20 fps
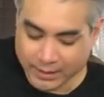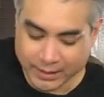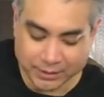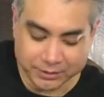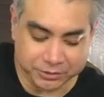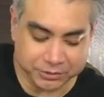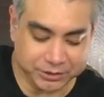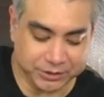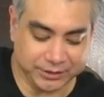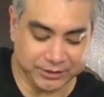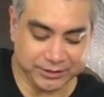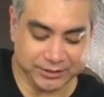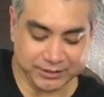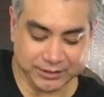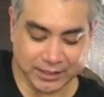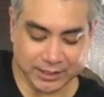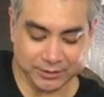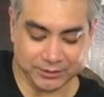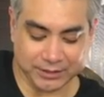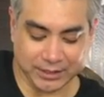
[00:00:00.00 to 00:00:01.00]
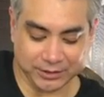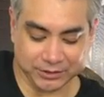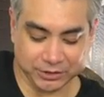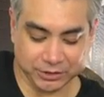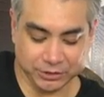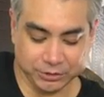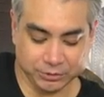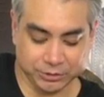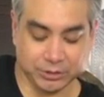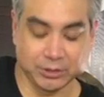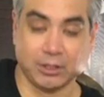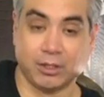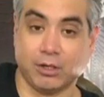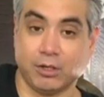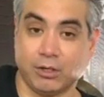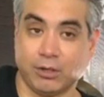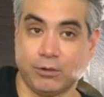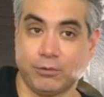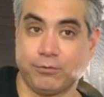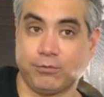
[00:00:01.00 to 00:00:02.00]
Interesting, this scale is actually using
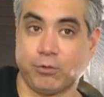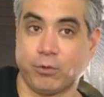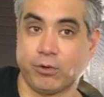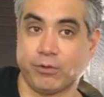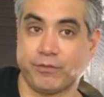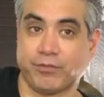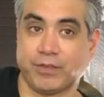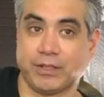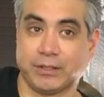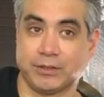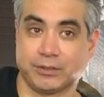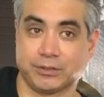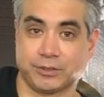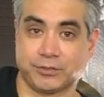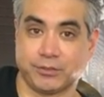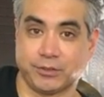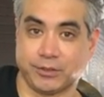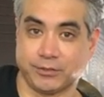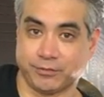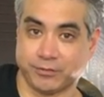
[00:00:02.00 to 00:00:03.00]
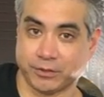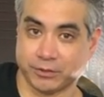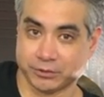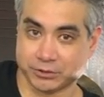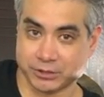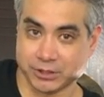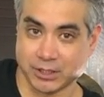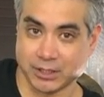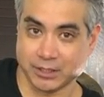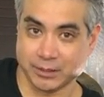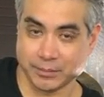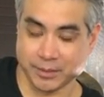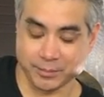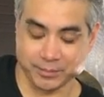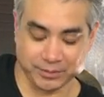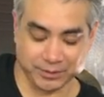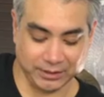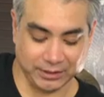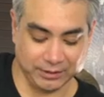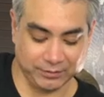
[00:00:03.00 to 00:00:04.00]
all 4 fingers for the first time, I
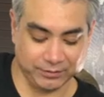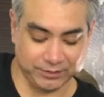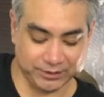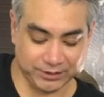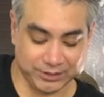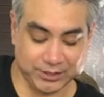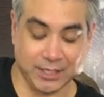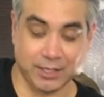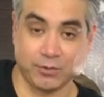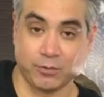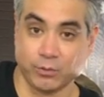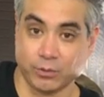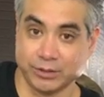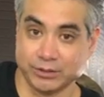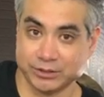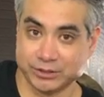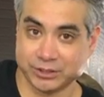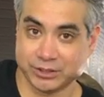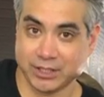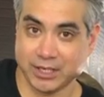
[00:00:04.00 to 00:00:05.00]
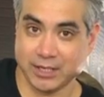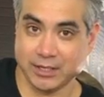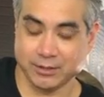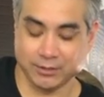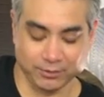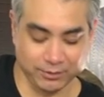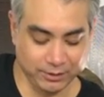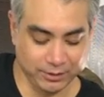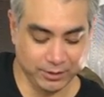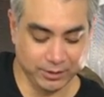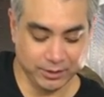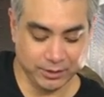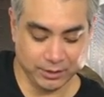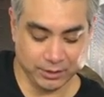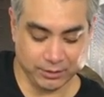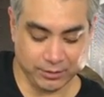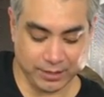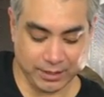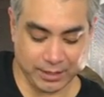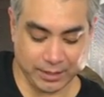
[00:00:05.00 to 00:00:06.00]
believe, inside of one scale.
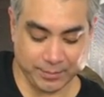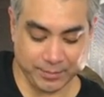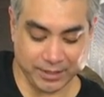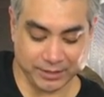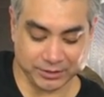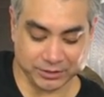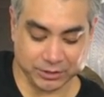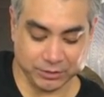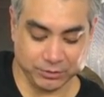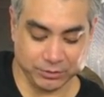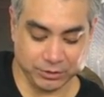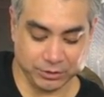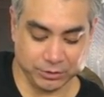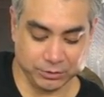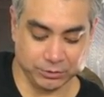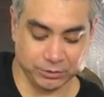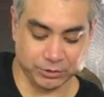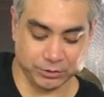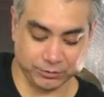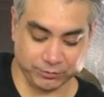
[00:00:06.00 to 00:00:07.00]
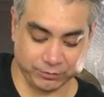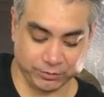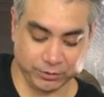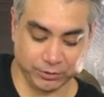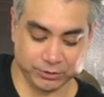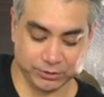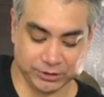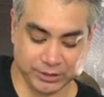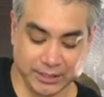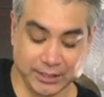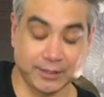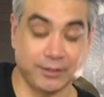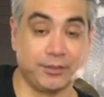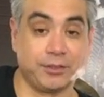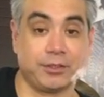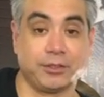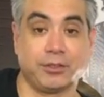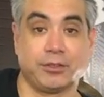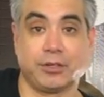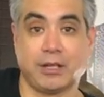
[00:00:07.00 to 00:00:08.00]
I'm asking you to use your 1st, 2nd,
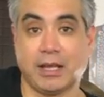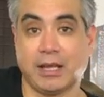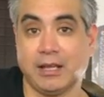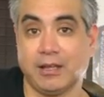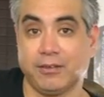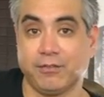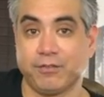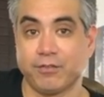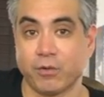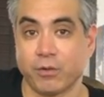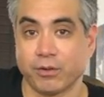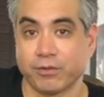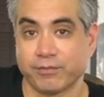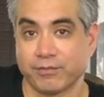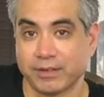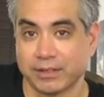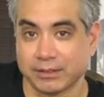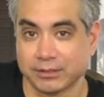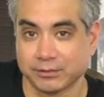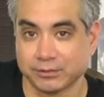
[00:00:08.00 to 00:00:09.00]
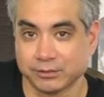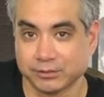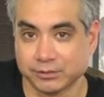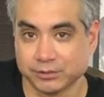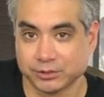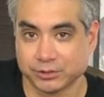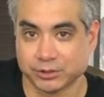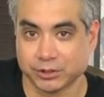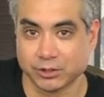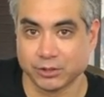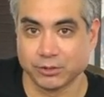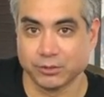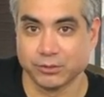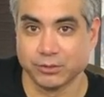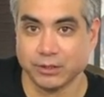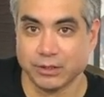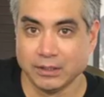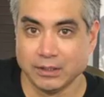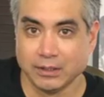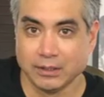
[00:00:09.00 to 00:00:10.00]
3rd, and 4th finger.
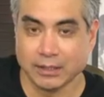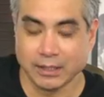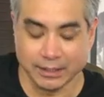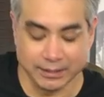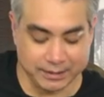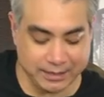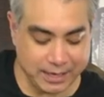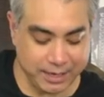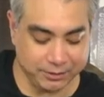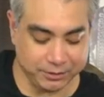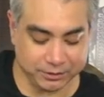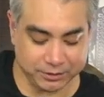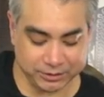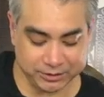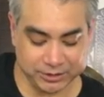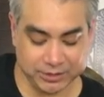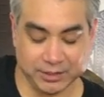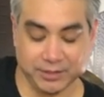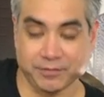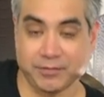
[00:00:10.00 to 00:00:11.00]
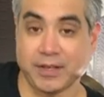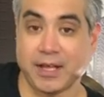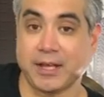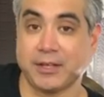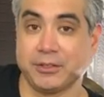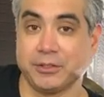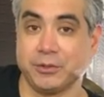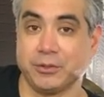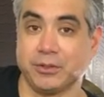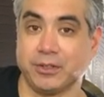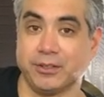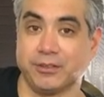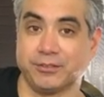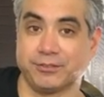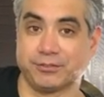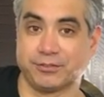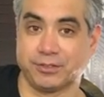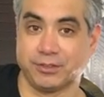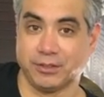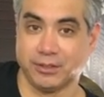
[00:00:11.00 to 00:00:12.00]
So, and now you can see the value
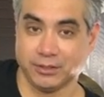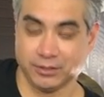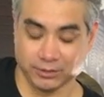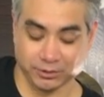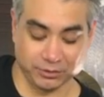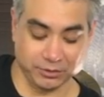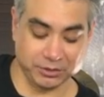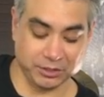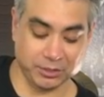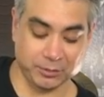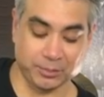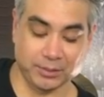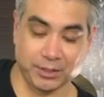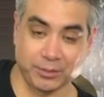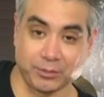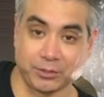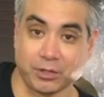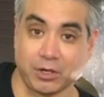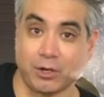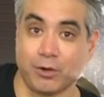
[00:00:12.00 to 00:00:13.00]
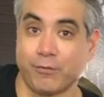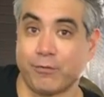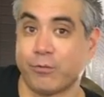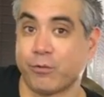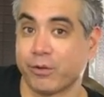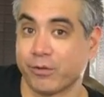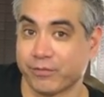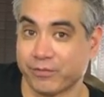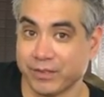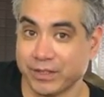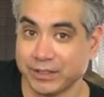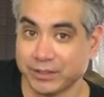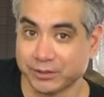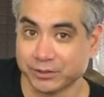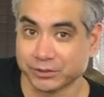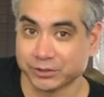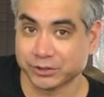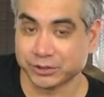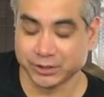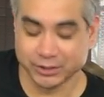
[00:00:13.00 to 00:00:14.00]
of learning to play with all 4
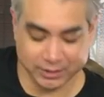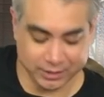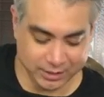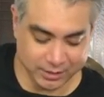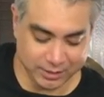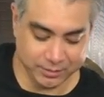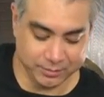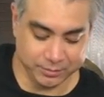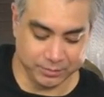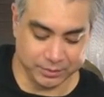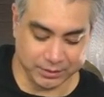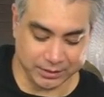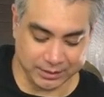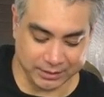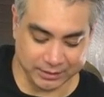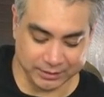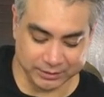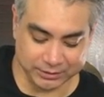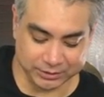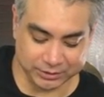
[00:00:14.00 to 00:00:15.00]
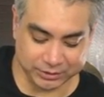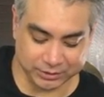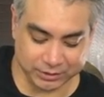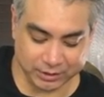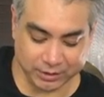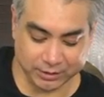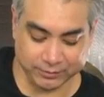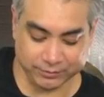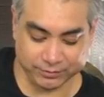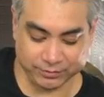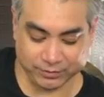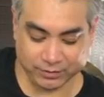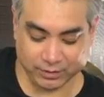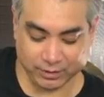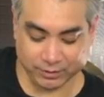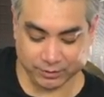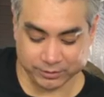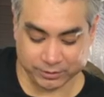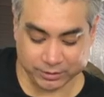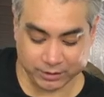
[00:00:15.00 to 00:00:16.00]
fingers because of
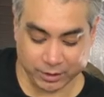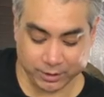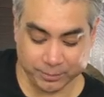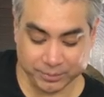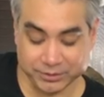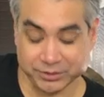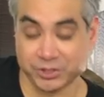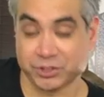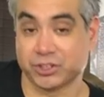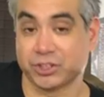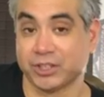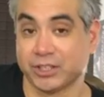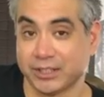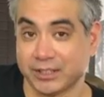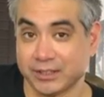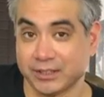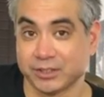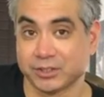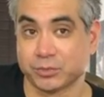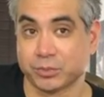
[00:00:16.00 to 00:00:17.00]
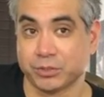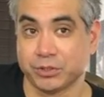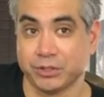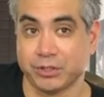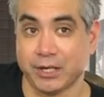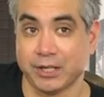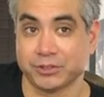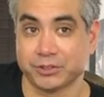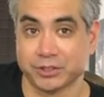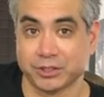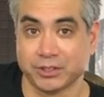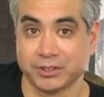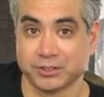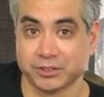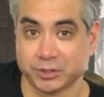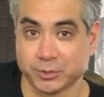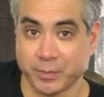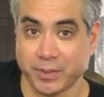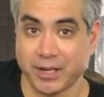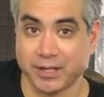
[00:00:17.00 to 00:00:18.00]
a position like this where you're actually going
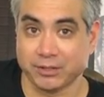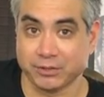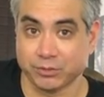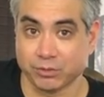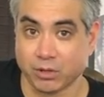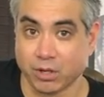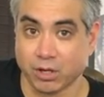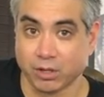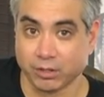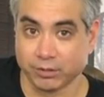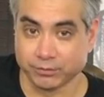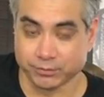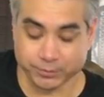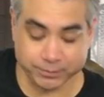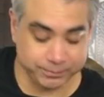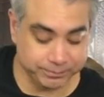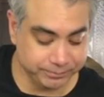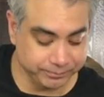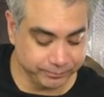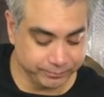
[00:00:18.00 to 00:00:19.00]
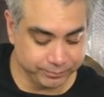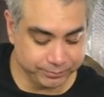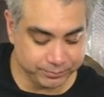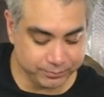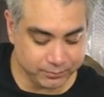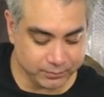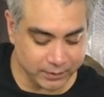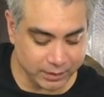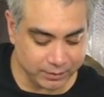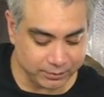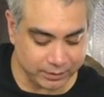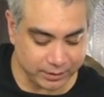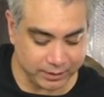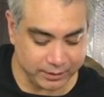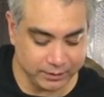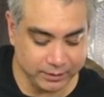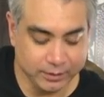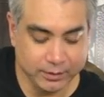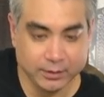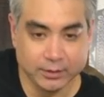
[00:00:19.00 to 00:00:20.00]
to span through all of them.
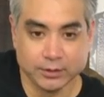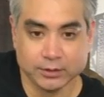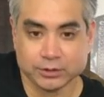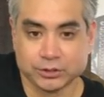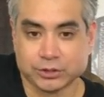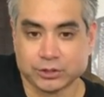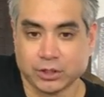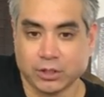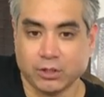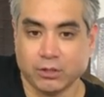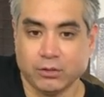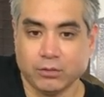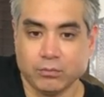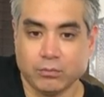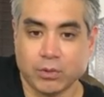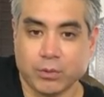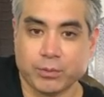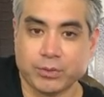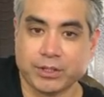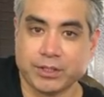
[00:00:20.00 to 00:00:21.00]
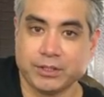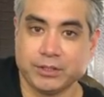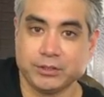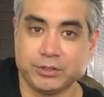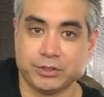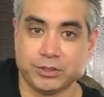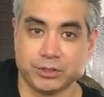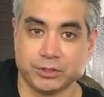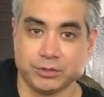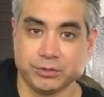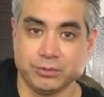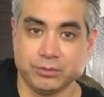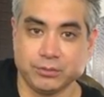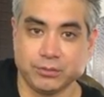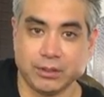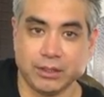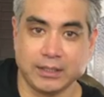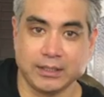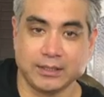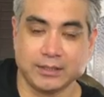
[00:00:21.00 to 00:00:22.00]
Okay, so what we're going to
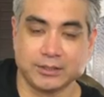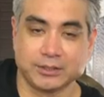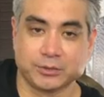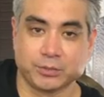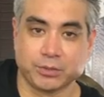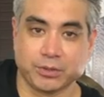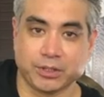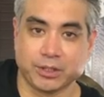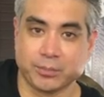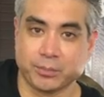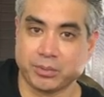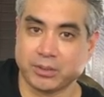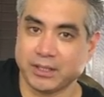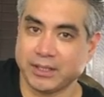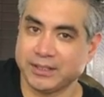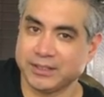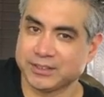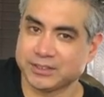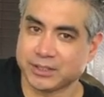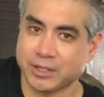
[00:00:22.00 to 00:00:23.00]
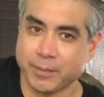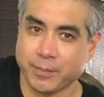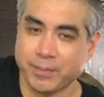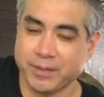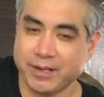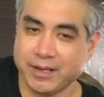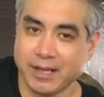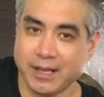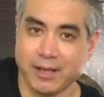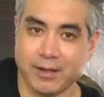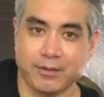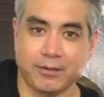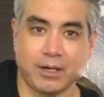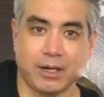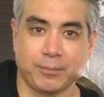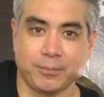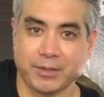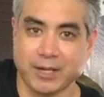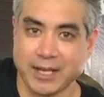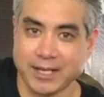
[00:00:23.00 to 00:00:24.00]
do is we're going to play this up and down.
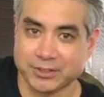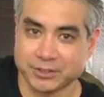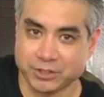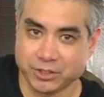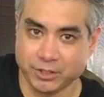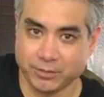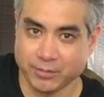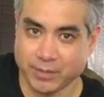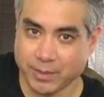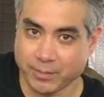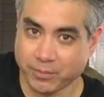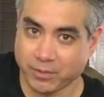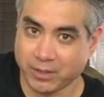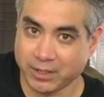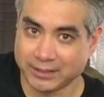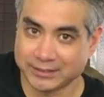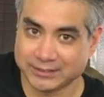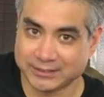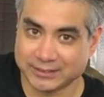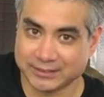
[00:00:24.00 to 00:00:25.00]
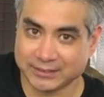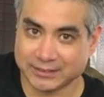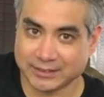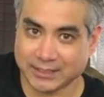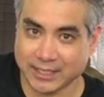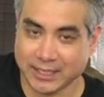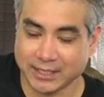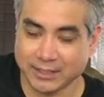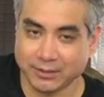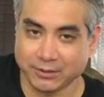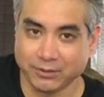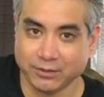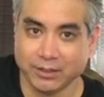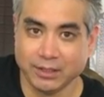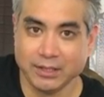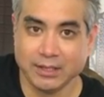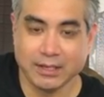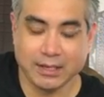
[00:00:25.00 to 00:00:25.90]
I'm going to ask you to memorize the scale,